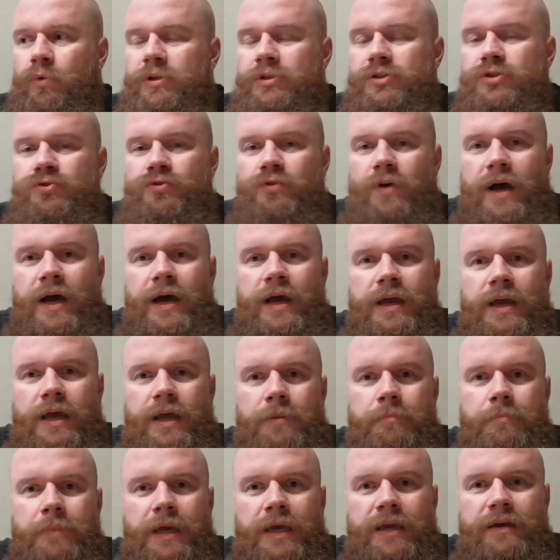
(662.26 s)
will try
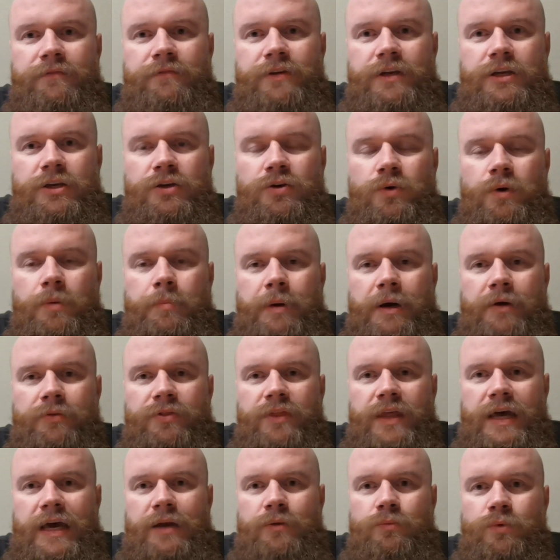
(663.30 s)
and make a video
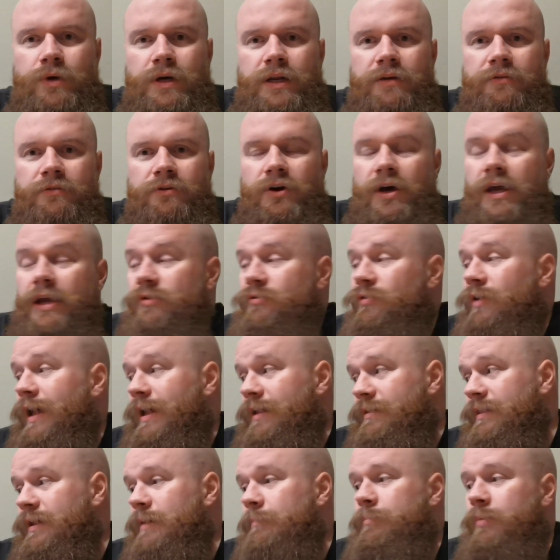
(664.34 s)
about that whenever I
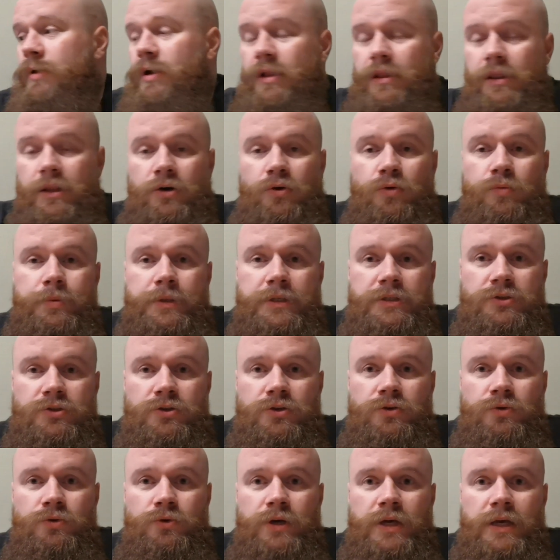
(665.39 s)
crack that bottle open,
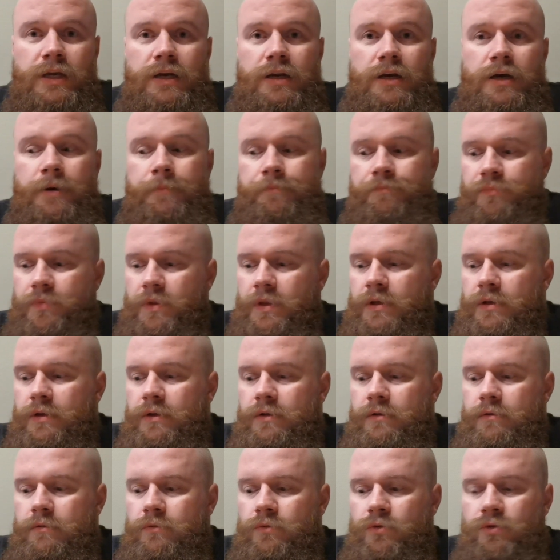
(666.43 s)
so you can
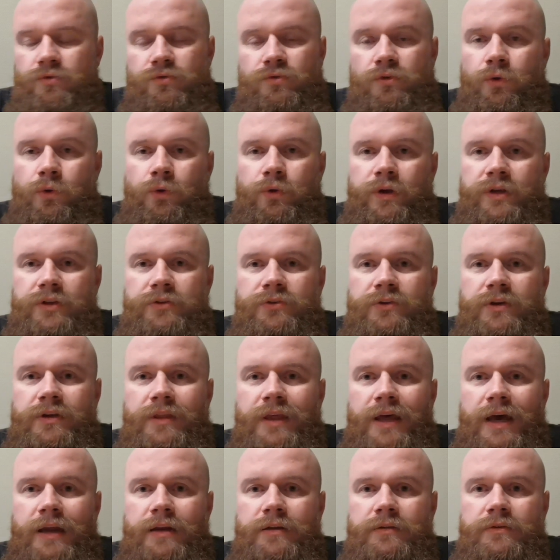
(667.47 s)
see
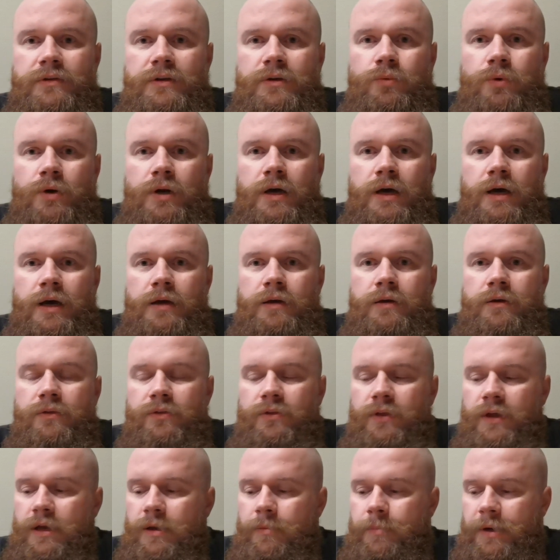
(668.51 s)
that and see what I
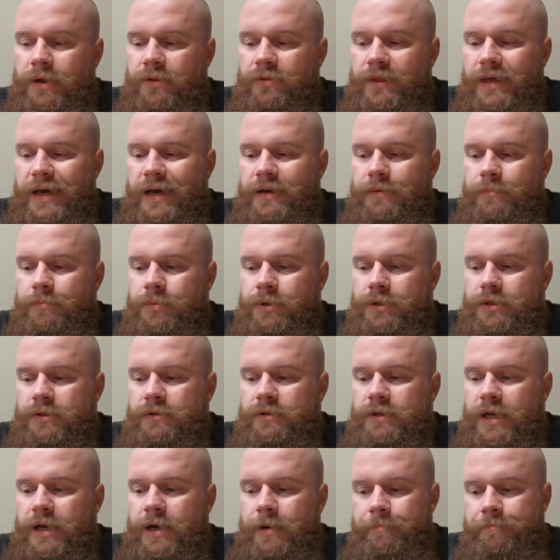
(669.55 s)
think about that.
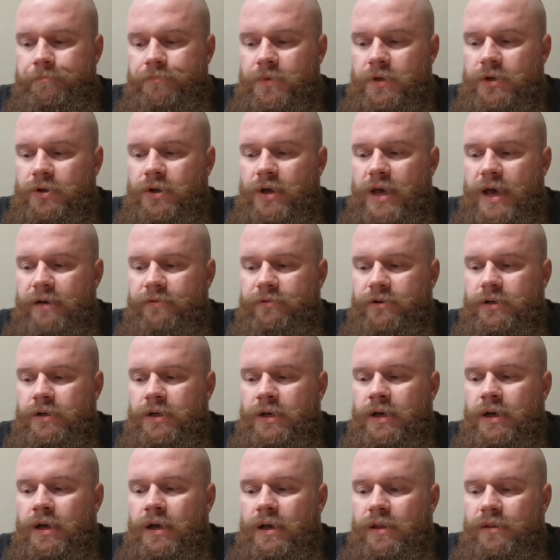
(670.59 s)
But yeah, there you have it.
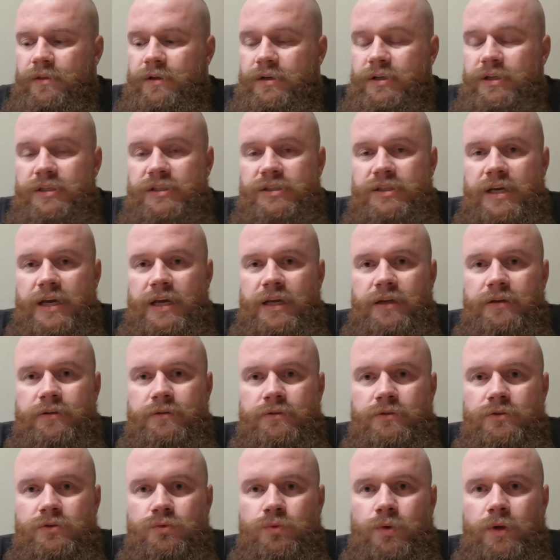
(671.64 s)
The
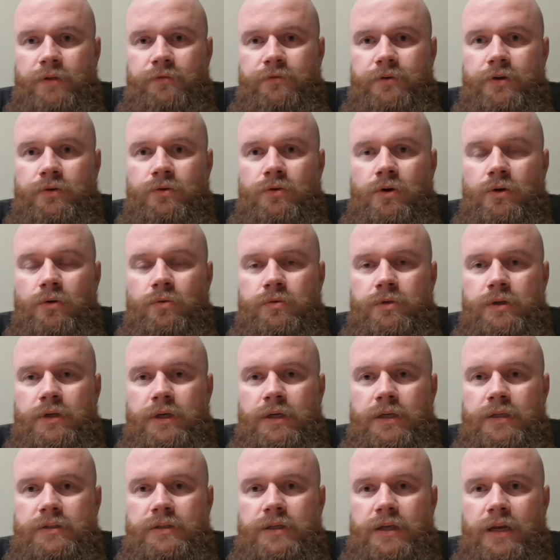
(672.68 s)
Dictator 12-year-old
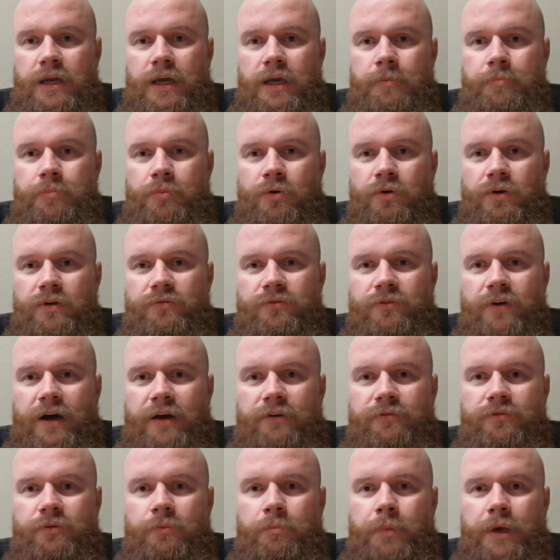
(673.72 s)
is an
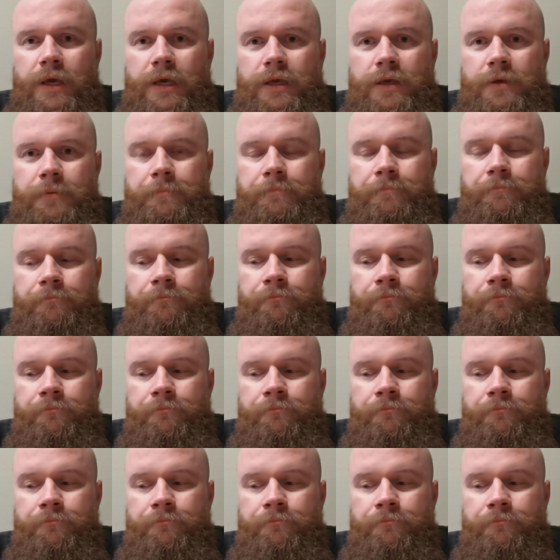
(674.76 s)
8.5 for me.